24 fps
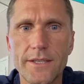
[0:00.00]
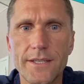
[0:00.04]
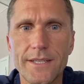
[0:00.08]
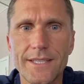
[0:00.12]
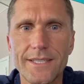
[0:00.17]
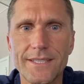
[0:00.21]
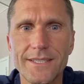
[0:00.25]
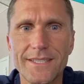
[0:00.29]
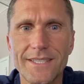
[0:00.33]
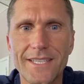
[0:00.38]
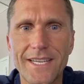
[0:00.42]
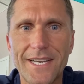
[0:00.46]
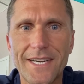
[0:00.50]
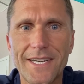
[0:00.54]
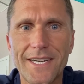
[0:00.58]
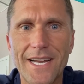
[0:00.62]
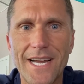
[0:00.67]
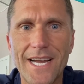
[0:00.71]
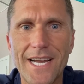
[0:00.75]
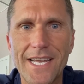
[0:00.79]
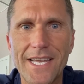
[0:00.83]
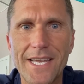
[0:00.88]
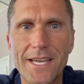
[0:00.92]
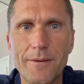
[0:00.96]
is
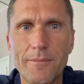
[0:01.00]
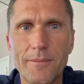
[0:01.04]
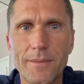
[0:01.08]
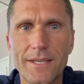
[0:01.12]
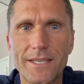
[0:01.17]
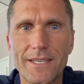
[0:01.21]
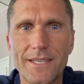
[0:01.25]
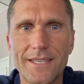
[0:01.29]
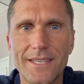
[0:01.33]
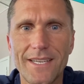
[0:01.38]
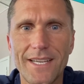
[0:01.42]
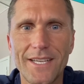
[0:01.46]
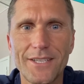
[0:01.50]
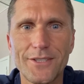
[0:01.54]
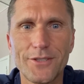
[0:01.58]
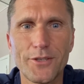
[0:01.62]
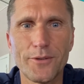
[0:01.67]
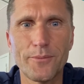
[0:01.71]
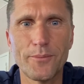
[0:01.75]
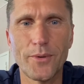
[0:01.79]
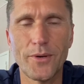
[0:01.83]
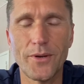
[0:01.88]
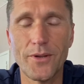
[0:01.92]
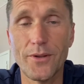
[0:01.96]
that I am an
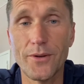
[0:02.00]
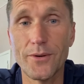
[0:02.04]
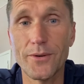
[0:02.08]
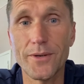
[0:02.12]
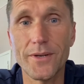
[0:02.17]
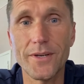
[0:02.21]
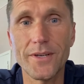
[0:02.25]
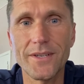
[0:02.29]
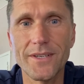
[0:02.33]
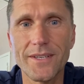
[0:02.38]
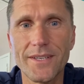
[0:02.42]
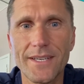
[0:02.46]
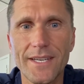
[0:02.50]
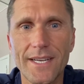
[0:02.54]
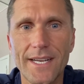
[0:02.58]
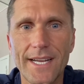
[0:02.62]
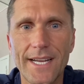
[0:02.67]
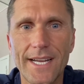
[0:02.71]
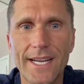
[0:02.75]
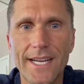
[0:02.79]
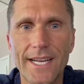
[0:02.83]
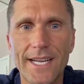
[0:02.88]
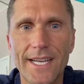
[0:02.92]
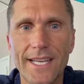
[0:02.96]
entrepreneur.
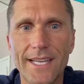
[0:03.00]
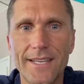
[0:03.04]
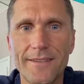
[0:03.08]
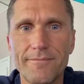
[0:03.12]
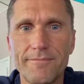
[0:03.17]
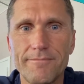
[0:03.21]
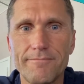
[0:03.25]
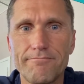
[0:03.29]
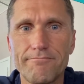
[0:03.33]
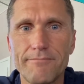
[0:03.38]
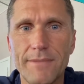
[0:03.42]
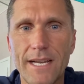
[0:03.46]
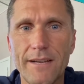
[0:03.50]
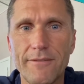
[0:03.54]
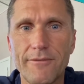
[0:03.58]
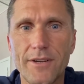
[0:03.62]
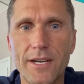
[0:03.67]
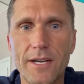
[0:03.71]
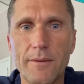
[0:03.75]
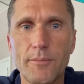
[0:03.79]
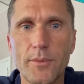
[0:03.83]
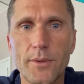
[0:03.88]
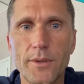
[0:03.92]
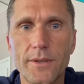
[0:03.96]
I have a
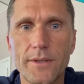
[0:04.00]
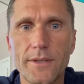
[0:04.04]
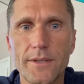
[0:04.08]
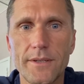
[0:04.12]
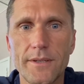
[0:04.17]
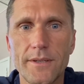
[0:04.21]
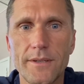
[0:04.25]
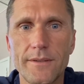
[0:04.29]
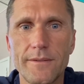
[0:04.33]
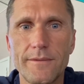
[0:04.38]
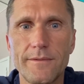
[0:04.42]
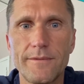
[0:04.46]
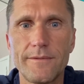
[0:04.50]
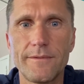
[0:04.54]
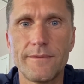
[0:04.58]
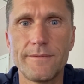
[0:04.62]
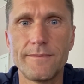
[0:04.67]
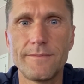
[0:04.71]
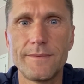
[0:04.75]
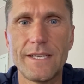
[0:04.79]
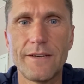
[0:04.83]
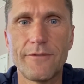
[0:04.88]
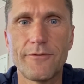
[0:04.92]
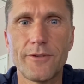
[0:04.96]
couple of
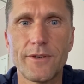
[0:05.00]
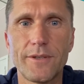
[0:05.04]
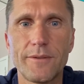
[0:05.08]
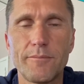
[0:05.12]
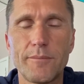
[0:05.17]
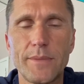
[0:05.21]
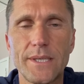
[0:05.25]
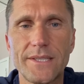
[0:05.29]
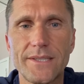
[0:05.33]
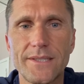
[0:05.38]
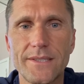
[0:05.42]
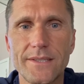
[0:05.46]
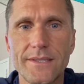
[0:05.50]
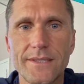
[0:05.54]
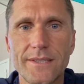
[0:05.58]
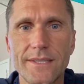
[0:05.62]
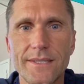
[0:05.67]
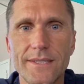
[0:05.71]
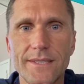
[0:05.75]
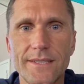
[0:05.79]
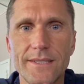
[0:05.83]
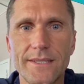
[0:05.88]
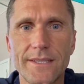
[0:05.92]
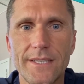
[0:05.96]
different
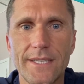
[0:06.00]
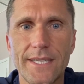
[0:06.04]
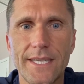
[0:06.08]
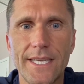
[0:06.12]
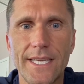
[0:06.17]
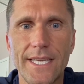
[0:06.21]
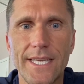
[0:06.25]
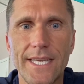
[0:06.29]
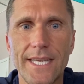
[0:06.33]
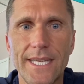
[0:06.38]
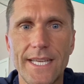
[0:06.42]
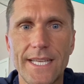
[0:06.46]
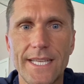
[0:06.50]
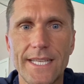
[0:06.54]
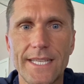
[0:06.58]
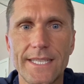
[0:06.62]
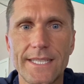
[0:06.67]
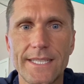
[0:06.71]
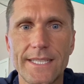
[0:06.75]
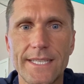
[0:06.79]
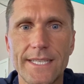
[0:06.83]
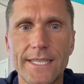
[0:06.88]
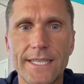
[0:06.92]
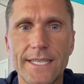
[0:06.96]
businesses
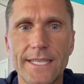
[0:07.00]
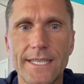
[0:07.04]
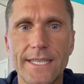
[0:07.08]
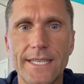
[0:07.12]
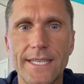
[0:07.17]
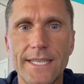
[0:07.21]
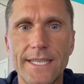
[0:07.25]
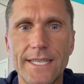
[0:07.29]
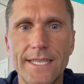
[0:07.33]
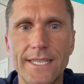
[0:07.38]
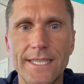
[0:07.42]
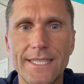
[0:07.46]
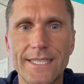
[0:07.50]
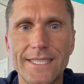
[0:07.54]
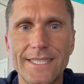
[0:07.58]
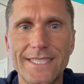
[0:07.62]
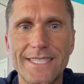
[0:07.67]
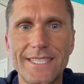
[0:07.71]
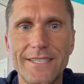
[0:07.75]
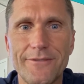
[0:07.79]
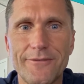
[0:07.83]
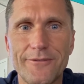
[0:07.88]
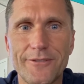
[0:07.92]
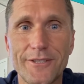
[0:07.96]
in
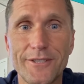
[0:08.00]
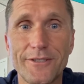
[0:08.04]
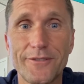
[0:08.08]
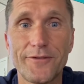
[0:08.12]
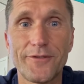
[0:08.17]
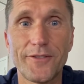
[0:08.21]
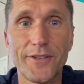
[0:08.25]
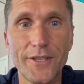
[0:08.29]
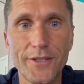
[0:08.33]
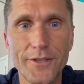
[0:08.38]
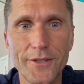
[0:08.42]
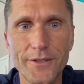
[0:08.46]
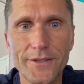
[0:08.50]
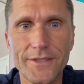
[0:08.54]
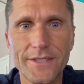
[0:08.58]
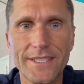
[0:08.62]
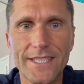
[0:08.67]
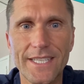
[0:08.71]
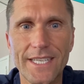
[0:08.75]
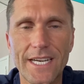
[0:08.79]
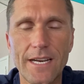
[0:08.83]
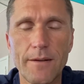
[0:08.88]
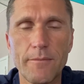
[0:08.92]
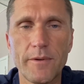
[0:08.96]
different fields
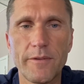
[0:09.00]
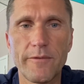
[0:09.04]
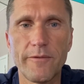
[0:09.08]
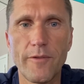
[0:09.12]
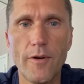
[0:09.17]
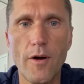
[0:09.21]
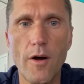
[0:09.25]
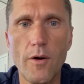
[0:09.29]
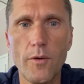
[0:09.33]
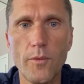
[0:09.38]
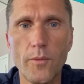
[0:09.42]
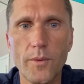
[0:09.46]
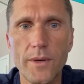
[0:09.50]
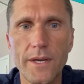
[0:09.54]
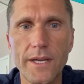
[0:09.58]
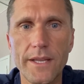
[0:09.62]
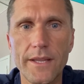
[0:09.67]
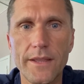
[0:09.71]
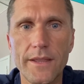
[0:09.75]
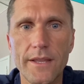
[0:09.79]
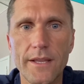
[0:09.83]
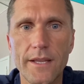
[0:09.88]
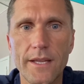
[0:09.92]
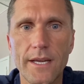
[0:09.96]
that I'm involved
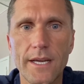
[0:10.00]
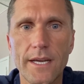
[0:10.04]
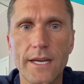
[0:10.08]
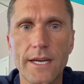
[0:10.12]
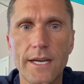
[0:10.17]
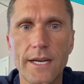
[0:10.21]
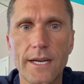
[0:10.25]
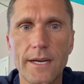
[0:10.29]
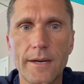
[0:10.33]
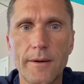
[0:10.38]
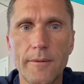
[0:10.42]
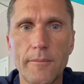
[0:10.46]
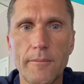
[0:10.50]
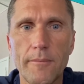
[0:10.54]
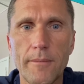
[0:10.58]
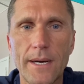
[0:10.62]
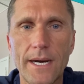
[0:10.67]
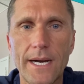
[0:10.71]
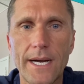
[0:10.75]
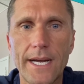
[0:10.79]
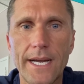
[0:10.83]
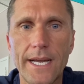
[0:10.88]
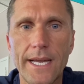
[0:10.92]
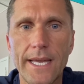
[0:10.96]
with.
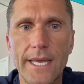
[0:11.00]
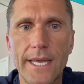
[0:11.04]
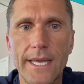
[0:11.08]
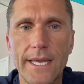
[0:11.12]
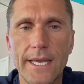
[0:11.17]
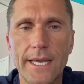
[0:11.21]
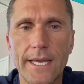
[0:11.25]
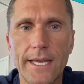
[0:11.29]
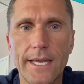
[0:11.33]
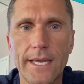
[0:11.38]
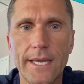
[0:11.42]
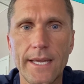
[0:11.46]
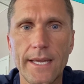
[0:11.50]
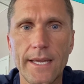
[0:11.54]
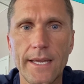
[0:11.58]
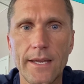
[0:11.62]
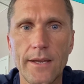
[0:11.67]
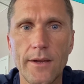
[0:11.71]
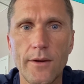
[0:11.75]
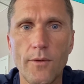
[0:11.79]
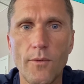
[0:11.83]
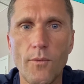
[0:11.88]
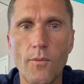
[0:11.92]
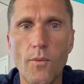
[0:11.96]
My
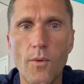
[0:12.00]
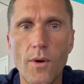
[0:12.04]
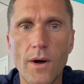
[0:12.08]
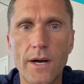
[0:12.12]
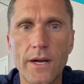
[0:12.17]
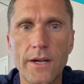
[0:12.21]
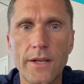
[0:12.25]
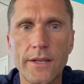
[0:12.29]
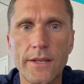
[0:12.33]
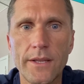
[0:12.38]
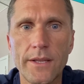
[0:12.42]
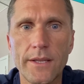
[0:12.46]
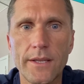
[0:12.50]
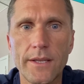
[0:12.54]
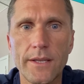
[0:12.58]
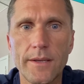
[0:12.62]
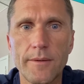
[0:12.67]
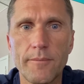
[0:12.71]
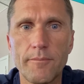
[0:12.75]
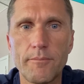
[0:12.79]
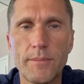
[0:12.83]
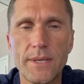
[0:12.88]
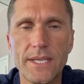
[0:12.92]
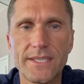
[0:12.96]
one
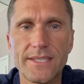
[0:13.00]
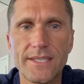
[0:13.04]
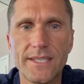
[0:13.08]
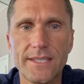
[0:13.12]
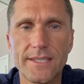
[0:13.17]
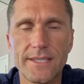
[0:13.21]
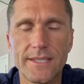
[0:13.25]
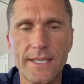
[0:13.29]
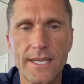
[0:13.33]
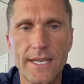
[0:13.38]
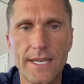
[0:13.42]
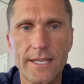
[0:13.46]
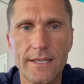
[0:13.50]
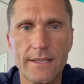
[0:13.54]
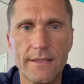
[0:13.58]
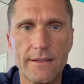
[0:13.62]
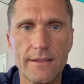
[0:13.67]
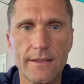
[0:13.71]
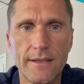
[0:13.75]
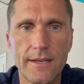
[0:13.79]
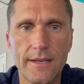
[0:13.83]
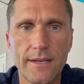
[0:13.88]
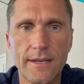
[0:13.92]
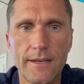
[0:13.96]
business that